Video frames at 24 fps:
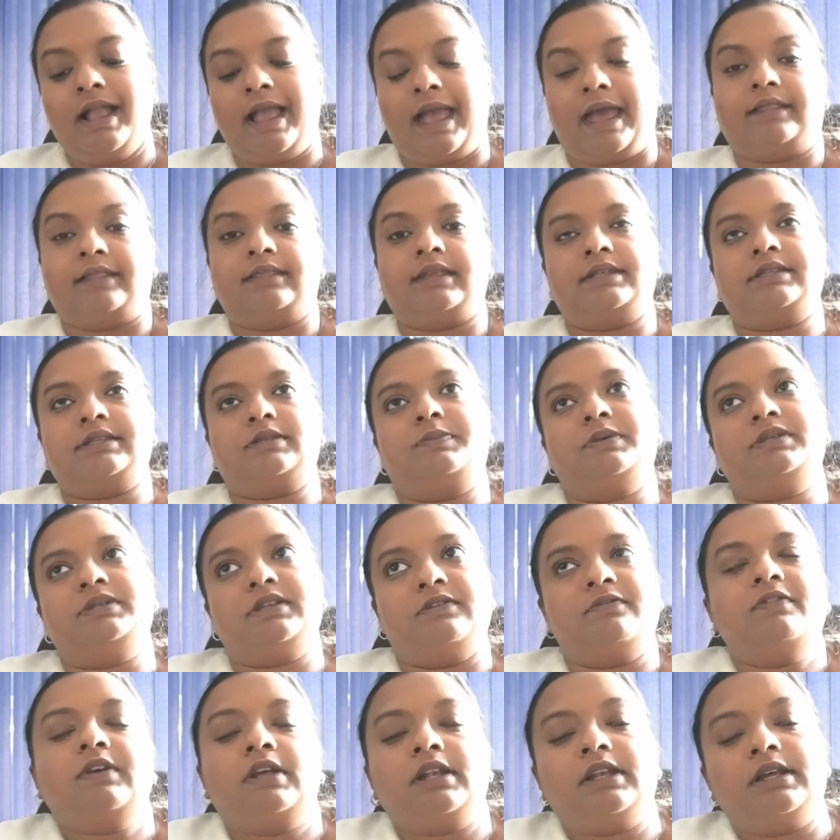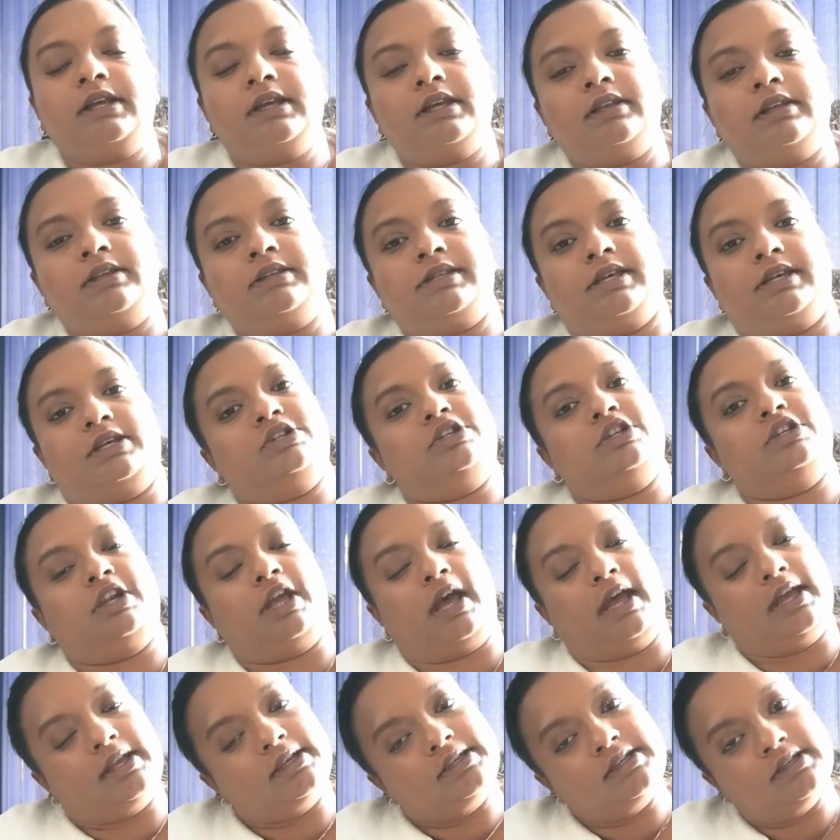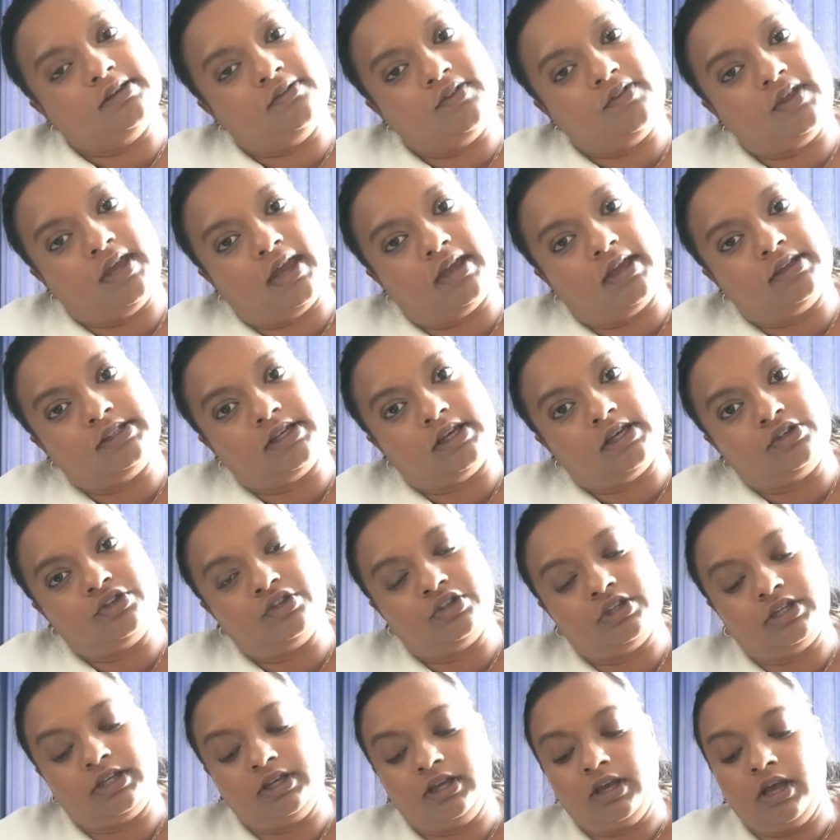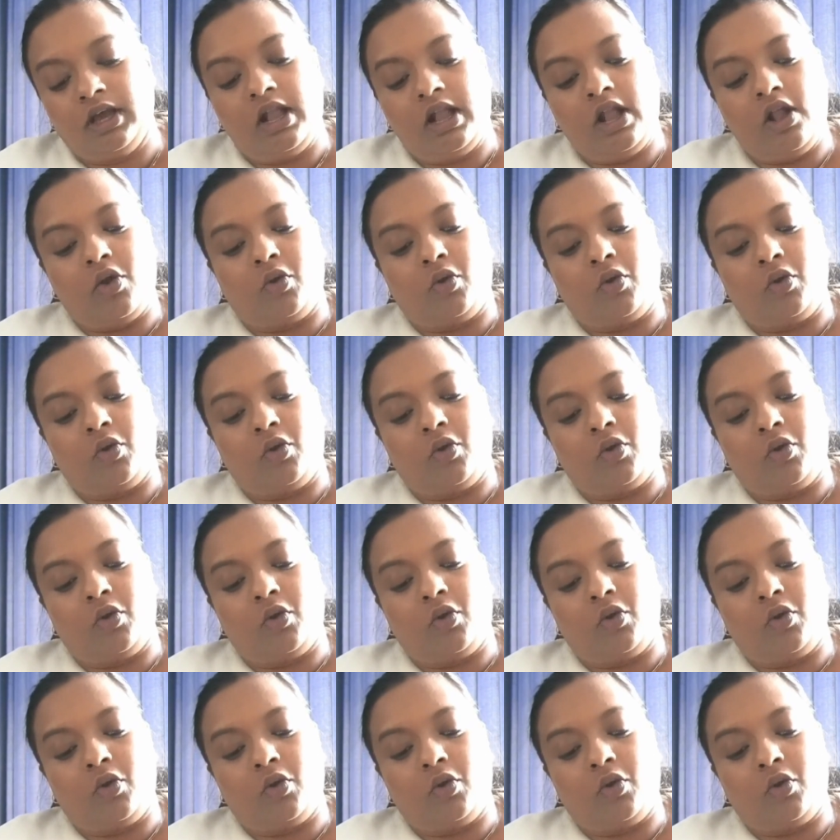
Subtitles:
and that's specifically in Section 90 of the Act actually,